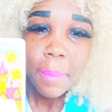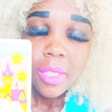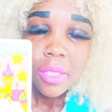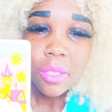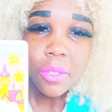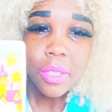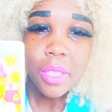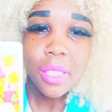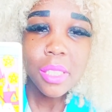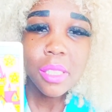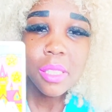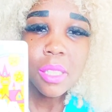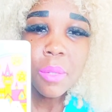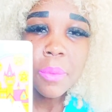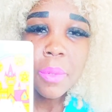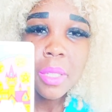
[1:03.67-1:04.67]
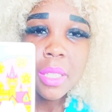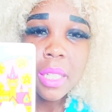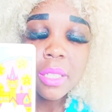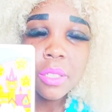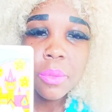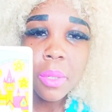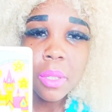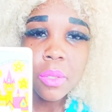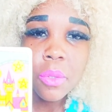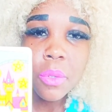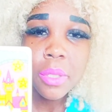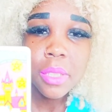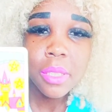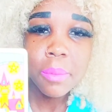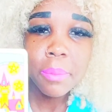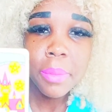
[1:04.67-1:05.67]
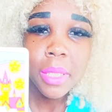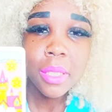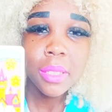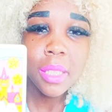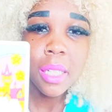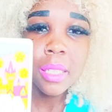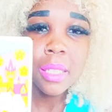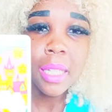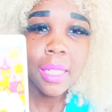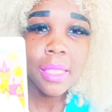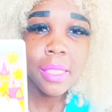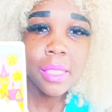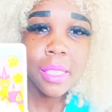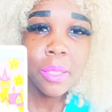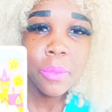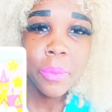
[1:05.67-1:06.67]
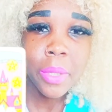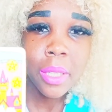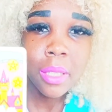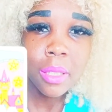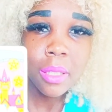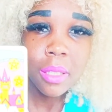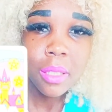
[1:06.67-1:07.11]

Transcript: So this is someone that you are going to build a legacy with.